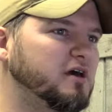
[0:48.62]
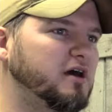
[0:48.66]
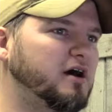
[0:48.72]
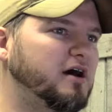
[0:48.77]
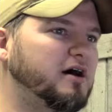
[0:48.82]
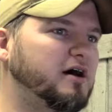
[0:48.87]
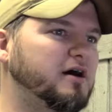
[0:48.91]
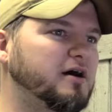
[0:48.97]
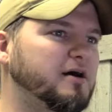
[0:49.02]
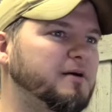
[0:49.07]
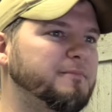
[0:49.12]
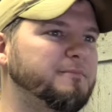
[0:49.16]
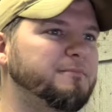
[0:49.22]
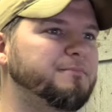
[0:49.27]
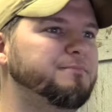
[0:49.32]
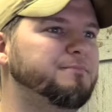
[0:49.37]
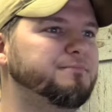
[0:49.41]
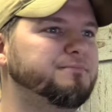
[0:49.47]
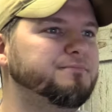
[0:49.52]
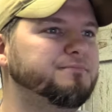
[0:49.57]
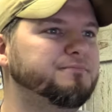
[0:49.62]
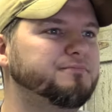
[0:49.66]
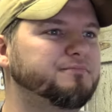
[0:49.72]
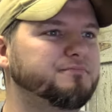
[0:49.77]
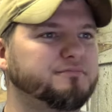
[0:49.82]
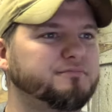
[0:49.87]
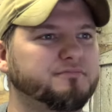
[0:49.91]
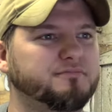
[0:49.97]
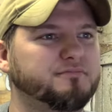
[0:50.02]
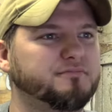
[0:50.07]

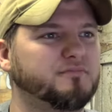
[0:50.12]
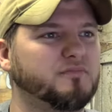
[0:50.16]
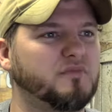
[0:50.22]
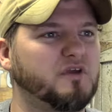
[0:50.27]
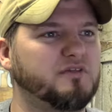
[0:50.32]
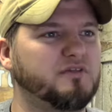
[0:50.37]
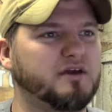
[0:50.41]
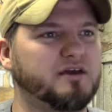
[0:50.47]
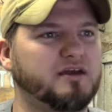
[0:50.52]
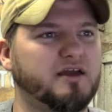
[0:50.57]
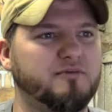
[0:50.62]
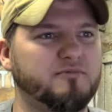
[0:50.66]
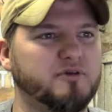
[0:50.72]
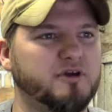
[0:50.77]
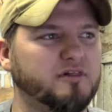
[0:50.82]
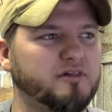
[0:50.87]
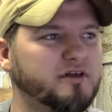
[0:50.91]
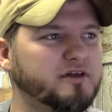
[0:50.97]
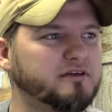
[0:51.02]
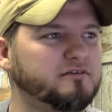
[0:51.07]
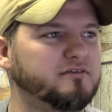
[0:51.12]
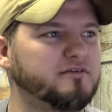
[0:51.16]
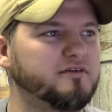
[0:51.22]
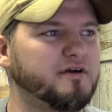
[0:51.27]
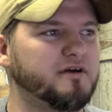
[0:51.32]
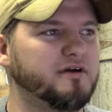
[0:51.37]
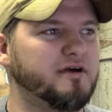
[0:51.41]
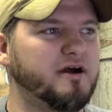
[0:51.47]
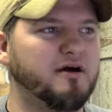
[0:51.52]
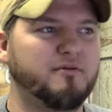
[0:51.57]
They gave me a link to
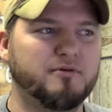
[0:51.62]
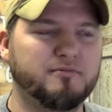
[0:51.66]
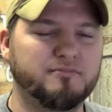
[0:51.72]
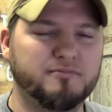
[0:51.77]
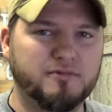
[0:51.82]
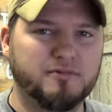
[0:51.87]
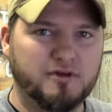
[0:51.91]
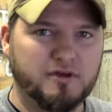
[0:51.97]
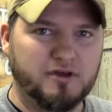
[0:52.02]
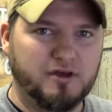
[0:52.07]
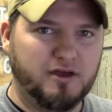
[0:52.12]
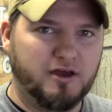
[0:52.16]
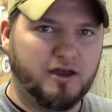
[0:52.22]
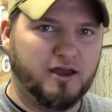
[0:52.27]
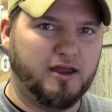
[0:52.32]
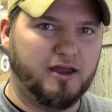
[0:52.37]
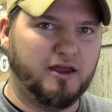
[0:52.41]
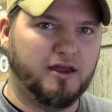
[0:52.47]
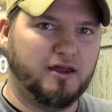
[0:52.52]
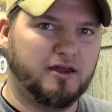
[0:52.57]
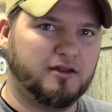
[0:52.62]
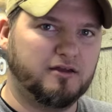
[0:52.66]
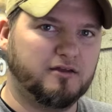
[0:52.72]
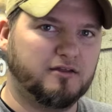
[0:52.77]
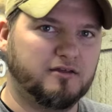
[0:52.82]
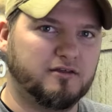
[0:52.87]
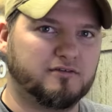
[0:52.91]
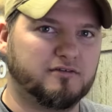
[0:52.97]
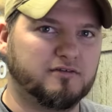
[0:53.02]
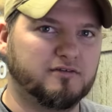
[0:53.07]
their album,
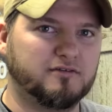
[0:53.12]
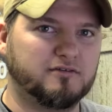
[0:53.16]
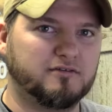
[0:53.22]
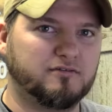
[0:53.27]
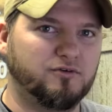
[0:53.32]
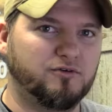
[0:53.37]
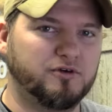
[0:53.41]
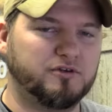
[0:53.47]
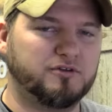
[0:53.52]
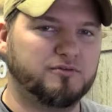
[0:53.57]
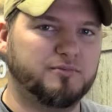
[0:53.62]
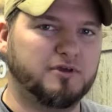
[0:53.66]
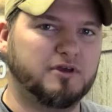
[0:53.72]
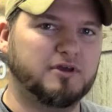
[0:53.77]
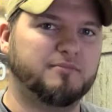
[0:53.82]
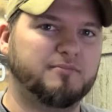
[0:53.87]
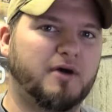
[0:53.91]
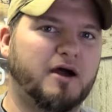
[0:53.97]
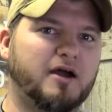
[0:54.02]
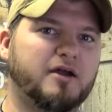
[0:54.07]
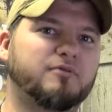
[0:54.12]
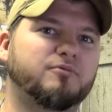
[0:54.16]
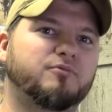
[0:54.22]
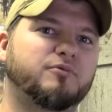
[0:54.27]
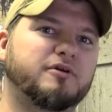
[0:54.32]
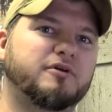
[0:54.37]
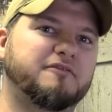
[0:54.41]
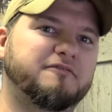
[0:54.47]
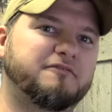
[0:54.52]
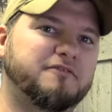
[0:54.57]
and this is going to be my
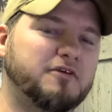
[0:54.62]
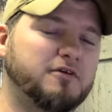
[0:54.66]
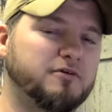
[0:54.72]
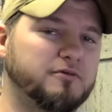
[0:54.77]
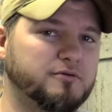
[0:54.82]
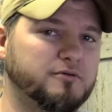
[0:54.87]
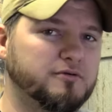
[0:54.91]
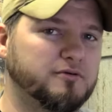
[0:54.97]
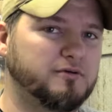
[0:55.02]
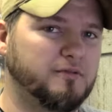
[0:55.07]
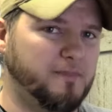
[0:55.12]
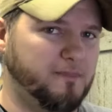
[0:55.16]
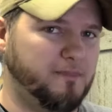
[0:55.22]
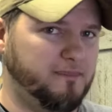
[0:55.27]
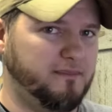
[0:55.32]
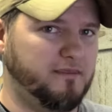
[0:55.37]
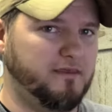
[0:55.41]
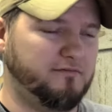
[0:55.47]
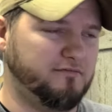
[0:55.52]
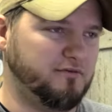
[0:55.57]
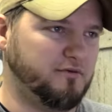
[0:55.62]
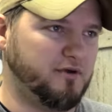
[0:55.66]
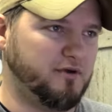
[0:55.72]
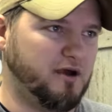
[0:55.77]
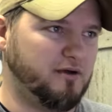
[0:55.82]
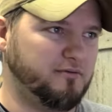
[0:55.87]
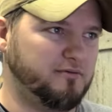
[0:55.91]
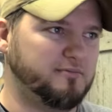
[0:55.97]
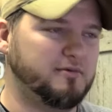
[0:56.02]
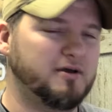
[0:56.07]
review of their
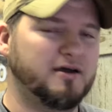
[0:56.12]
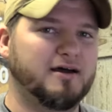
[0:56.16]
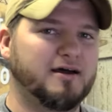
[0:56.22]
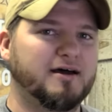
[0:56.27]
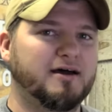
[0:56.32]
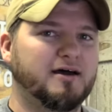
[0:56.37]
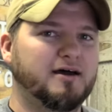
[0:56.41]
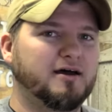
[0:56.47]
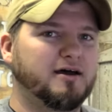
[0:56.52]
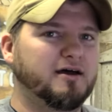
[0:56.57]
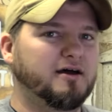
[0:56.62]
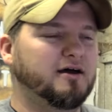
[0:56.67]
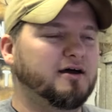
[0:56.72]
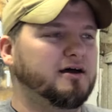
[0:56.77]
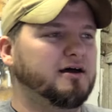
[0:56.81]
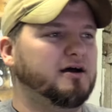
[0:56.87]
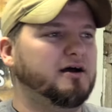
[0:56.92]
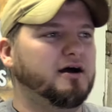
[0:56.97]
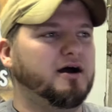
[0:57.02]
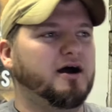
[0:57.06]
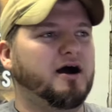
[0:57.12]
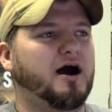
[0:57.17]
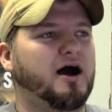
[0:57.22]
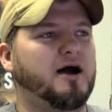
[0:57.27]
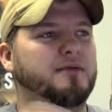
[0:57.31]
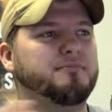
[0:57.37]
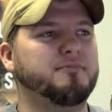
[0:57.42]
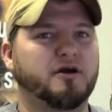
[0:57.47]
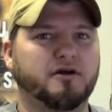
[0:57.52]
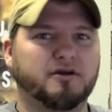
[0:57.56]
album.
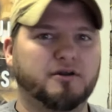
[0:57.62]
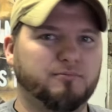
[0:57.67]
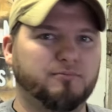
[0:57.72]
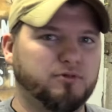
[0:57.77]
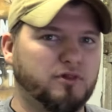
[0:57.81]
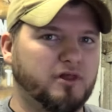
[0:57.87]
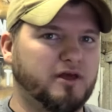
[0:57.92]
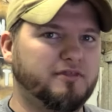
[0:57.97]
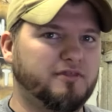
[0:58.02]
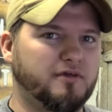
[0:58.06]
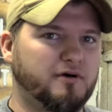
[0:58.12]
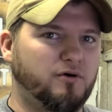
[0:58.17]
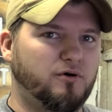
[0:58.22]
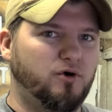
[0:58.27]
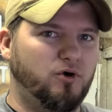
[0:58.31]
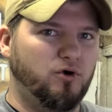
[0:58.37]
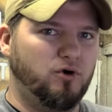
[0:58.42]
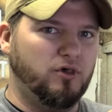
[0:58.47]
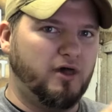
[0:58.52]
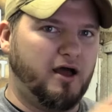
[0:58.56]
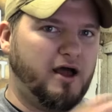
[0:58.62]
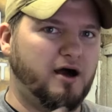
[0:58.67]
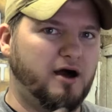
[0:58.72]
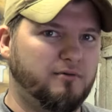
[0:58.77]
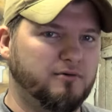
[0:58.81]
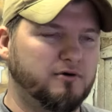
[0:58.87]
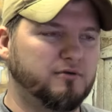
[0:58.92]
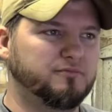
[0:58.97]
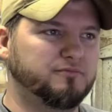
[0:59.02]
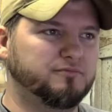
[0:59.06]
I'm not going to play the whole
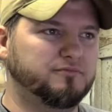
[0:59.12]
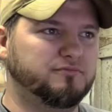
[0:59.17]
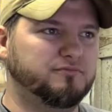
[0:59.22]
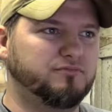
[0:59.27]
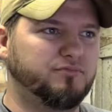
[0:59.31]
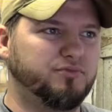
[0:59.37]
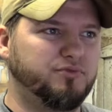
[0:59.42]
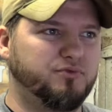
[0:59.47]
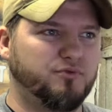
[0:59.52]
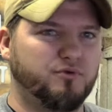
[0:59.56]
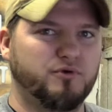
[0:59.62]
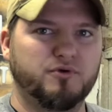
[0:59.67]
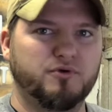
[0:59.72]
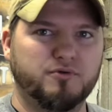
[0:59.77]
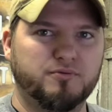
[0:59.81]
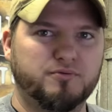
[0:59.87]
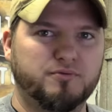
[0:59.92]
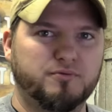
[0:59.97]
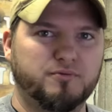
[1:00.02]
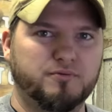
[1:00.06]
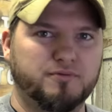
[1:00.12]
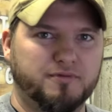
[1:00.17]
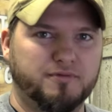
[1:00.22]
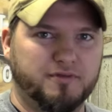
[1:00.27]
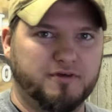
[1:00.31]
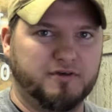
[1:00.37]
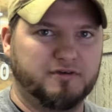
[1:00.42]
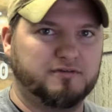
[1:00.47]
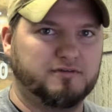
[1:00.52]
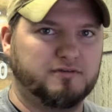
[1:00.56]
album through
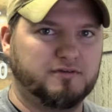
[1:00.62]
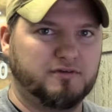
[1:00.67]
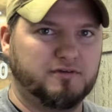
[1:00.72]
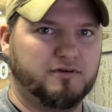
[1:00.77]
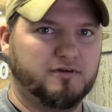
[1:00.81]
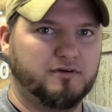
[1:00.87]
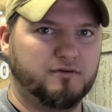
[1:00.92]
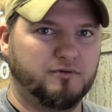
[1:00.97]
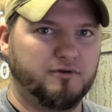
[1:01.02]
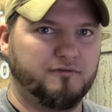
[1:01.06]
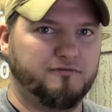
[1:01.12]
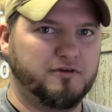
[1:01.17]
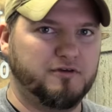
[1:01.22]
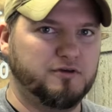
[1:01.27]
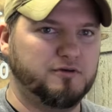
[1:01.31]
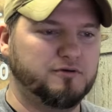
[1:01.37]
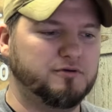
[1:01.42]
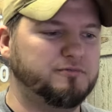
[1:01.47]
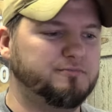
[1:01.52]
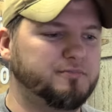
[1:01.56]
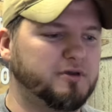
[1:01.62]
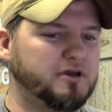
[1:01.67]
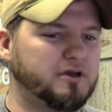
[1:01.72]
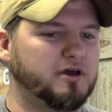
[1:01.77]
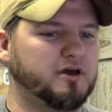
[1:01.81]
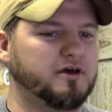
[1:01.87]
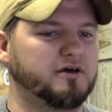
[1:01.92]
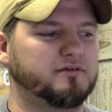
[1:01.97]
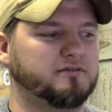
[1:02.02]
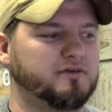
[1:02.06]
this review
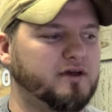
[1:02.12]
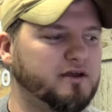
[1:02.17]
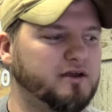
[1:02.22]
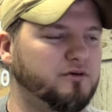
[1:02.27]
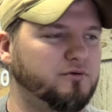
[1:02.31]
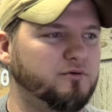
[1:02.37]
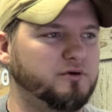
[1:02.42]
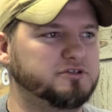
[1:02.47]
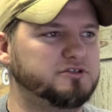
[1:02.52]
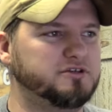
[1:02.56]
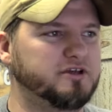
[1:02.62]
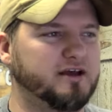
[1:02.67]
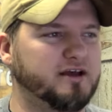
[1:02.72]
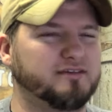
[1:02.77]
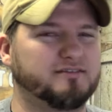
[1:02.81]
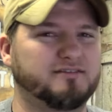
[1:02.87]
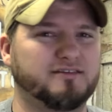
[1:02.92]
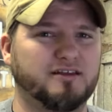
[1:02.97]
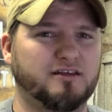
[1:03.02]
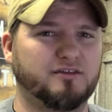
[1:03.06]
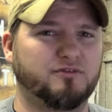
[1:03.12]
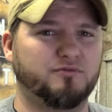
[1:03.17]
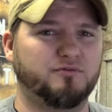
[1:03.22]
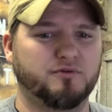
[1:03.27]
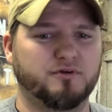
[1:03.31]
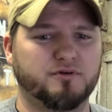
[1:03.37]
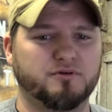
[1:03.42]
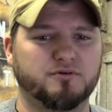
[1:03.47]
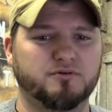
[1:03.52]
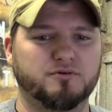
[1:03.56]
because I don't want you guys sitting
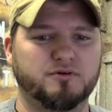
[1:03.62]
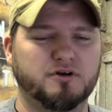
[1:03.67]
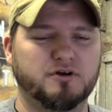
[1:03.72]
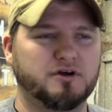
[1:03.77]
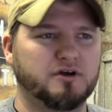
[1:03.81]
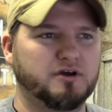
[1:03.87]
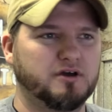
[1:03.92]
through